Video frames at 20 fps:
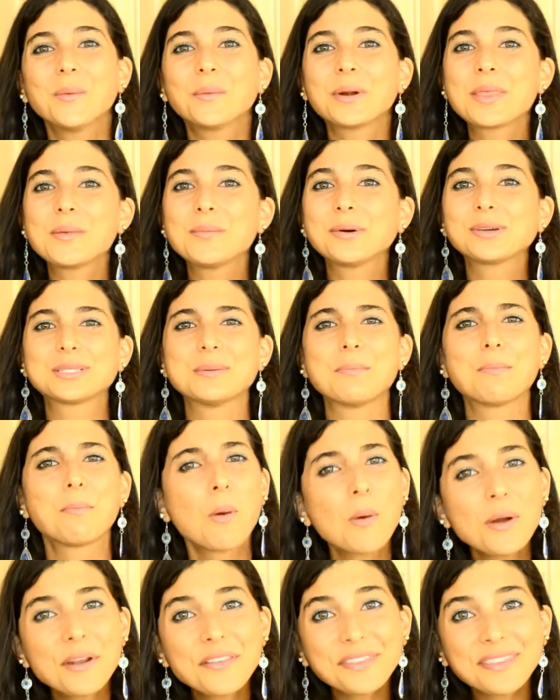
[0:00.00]
One of the most
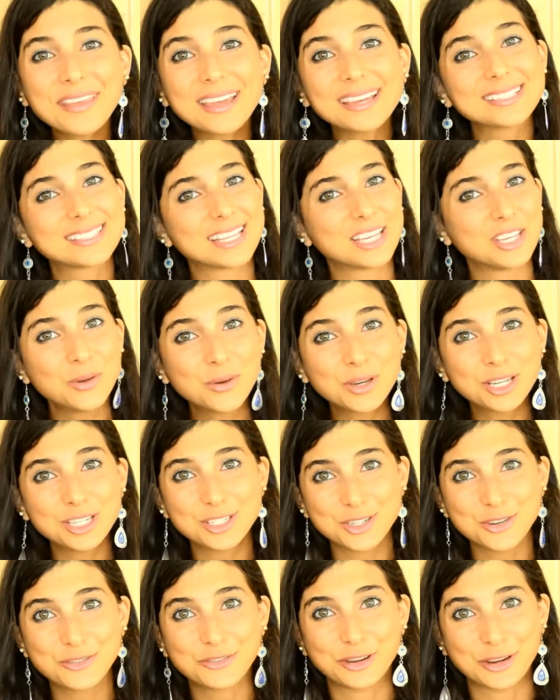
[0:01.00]
important things that you
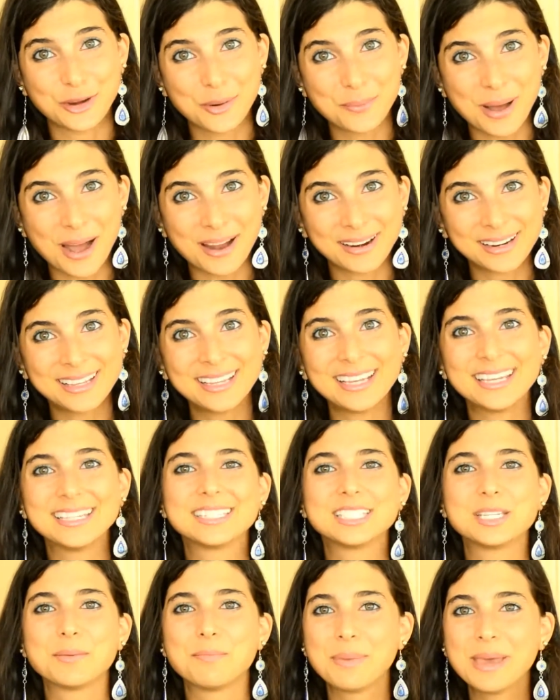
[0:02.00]
can do for your body
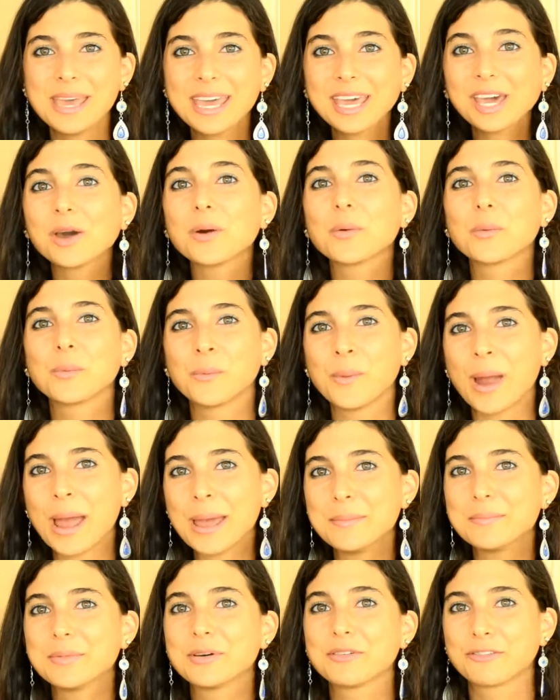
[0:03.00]
is to pick
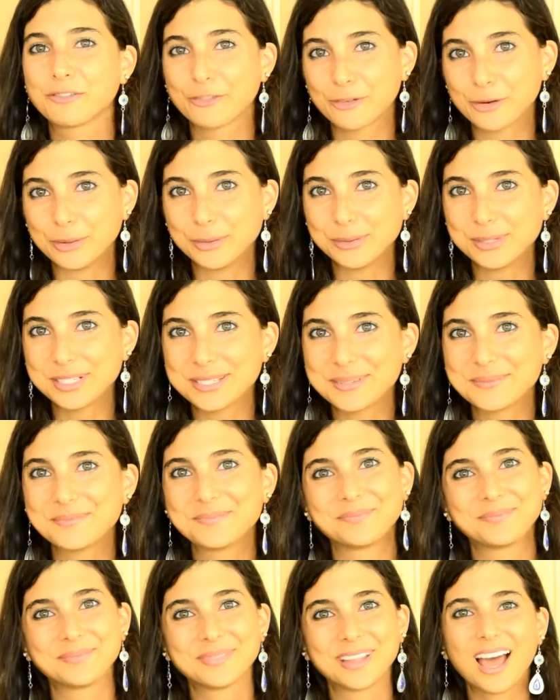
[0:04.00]
ripe fruit.
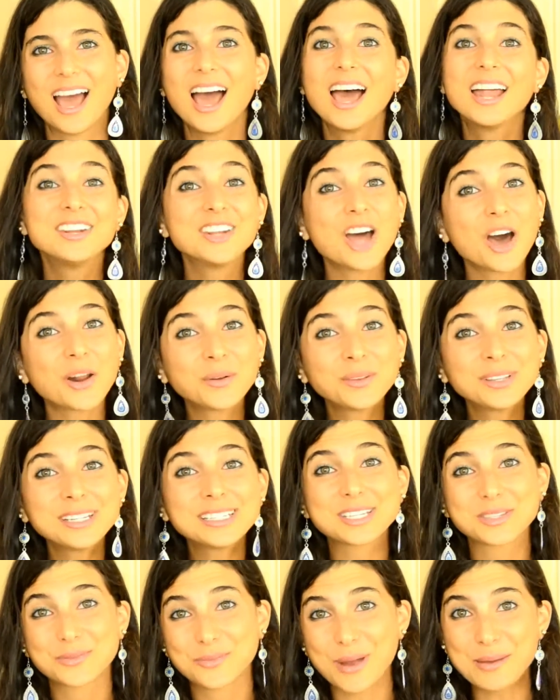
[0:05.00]
Not only
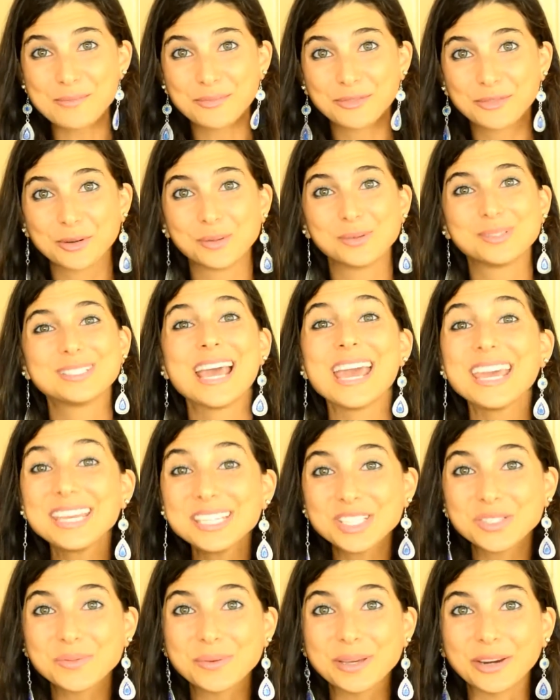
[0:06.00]
does ripe fruit
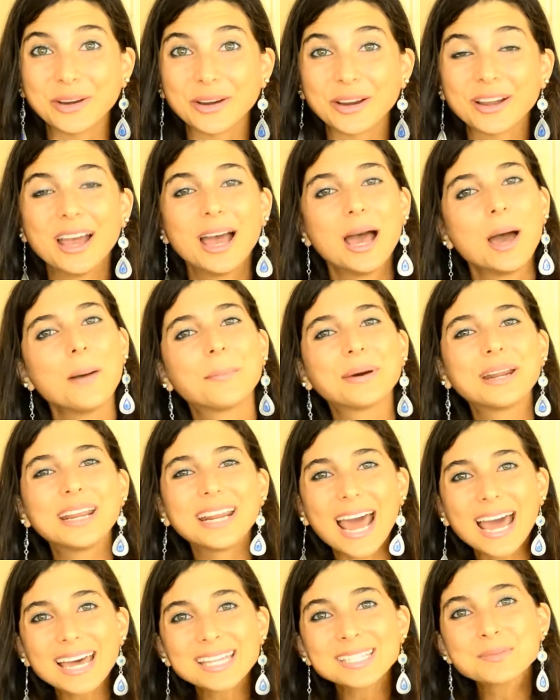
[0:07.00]
taste sweeter, but
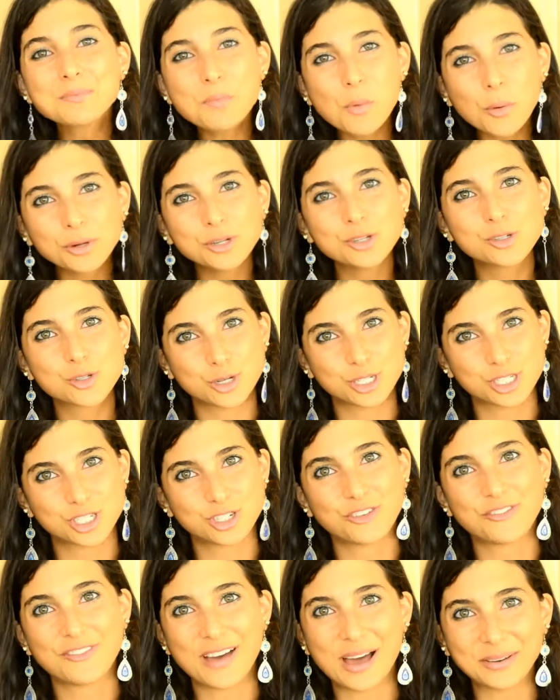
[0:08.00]
it has more
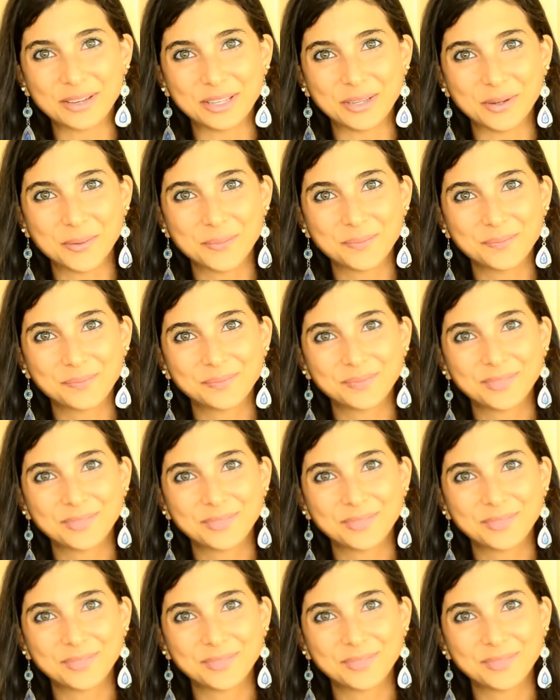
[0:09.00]
nutritional value.